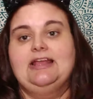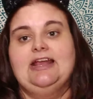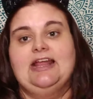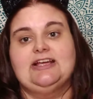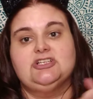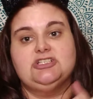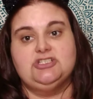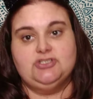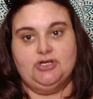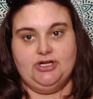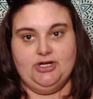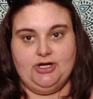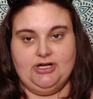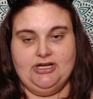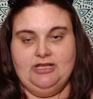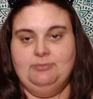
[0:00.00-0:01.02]
And it actually
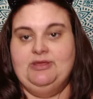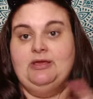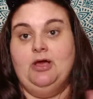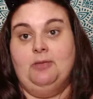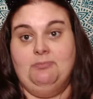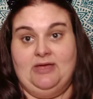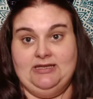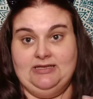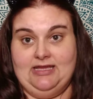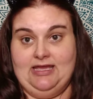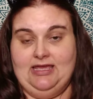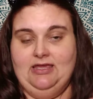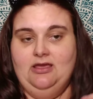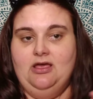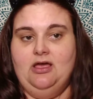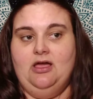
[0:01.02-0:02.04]
started hurting me on
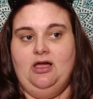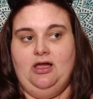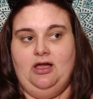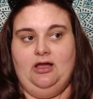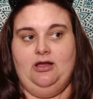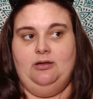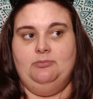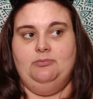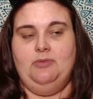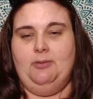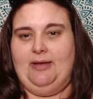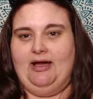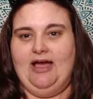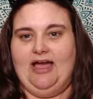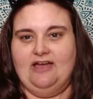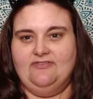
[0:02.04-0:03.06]
Monday,
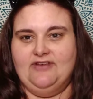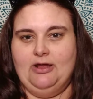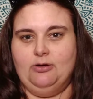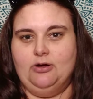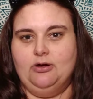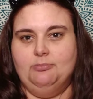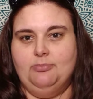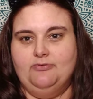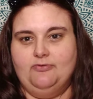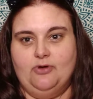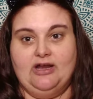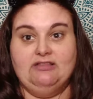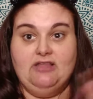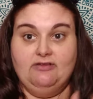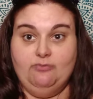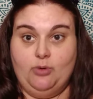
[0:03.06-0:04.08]
about half an hour
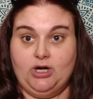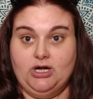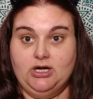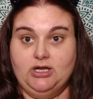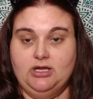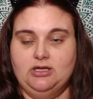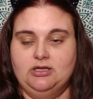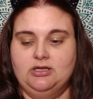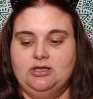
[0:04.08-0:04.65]
before I left work.